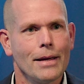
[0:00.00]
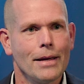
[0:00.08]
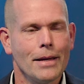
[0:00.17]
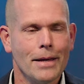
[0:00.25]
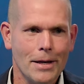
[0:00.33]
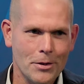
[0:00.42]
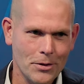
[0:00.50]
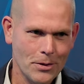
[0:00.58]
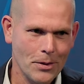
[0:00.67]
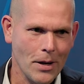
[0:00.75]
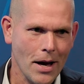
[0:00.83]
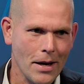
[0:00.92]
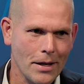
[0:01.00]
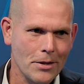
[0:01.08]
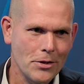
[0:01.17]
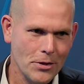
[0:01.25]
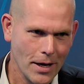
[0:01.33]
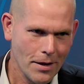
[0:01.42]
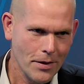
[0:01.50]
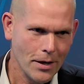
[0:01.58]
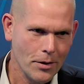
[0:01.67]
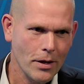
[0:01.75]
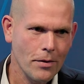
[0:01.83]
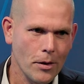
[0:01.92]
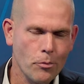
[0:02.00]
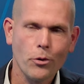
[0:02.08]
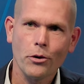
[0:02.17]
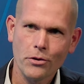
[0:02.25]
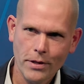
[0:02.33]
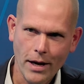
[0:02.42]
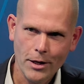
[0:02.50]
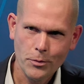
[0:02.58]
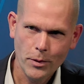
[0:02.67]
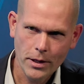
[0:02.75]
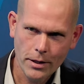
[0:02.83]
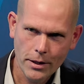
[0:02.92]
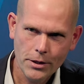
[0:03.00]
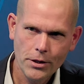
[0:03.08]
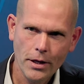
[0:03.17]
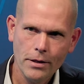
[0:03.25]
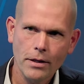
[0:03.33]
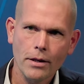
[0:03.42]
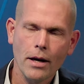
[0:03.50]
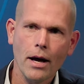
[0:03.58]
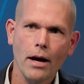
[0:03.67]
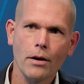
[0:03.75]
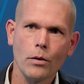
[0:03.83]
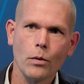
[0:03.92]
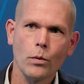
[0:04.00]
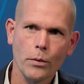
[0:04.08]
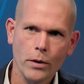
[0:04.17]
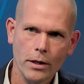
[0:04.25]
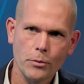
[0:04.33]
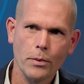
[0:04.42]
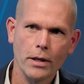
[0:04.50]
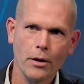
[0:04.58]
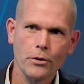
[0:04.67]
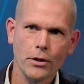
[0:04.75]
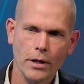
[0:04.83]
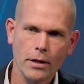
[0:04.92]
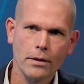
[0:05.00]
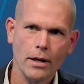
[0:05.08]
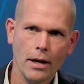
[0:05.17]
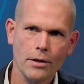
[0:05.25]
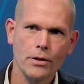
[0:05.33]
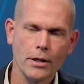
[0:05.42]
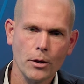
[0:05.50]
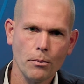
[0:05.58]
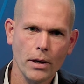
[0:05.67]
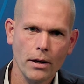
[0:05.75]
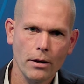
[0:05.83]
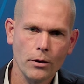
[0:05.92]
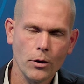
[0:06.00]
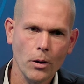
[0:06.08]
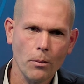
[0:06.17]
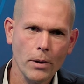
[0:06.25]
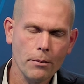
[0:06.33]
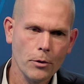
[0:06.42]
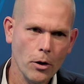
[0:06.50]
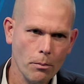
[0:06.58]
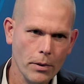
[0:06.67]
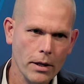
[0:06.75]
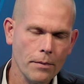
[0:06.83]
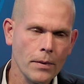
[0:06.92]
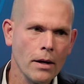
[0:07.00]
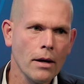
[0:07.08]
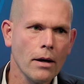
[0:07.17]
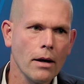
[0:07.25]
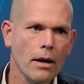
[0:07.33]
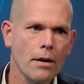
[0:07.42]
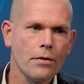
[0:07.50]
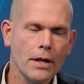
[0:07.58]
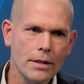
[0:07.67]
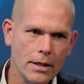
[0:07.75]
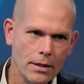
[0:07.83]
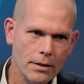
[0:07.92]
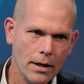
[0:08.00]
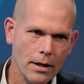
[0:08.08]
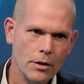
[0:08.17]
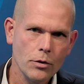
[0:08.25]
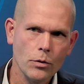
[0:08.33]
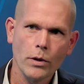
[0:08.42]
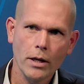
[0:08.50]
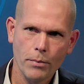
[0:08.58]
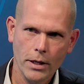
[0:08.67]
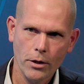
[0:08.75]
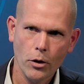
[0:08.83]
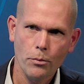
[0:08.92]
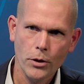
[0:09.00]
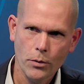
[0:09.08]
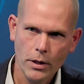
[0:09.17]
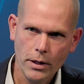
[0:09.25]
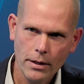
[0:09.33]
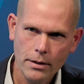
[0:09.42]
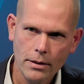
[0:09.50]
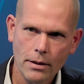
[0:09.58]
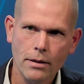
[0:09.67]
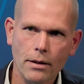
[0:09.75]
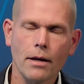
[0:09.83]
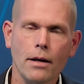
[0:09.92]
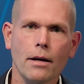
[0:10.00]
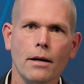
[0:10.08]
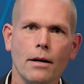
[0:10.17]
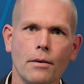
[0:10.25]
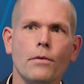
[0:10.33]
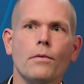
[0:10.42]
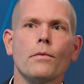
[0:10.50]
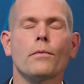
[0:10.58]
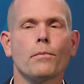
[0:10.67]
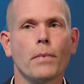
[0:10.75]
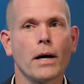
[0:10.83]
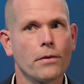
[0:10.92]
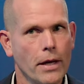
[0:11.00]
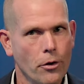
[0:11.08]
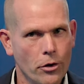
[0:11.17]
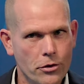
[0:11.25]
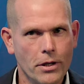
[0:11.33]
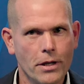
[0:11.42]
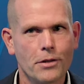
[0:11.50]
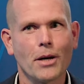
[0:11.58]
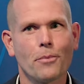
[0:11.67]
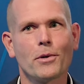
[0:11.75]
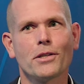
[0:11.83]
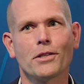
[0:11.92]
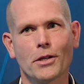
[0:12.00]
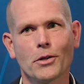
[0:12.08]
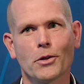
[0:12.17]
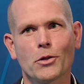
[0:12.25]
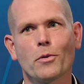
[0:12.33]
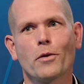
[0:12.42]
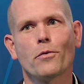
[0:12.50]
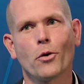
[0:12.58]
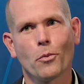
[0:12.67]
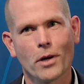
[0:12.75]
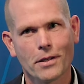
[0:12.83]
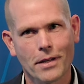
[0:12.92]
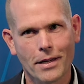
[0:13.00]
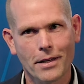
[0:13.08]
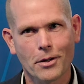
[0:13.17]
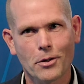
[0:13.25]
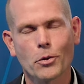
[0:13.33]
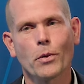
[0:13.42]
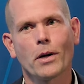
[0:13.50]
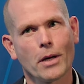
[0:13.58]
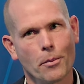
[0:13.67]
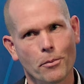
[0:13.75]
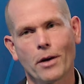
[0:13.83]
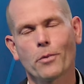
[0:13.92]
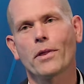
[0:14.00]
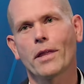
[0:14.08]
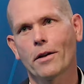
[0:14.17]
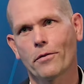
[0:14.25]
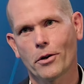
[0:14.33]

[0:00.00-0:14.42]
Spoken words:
Yes, I can say that the process has been initiated and we will spin out Targinta as an independent company. The details will be communicated, but there are still some decisions to be formally taken, so we'll come back with that